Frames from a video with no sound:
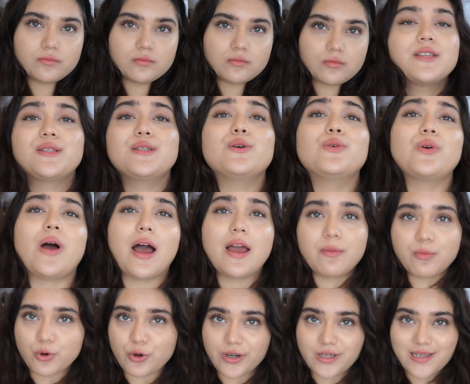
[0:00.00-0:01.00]
So
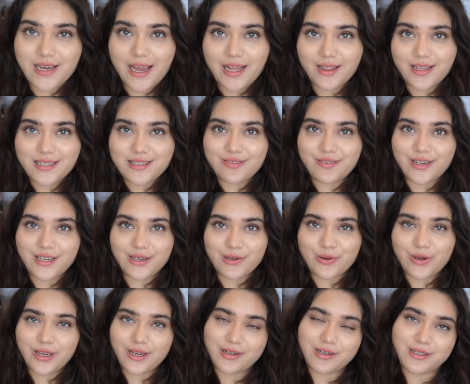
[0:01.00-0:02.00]
I'm going to end this video
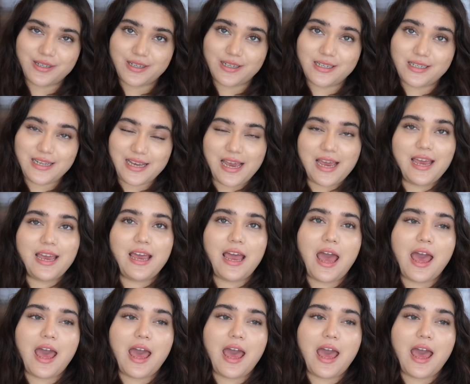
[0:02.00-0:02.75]
here today,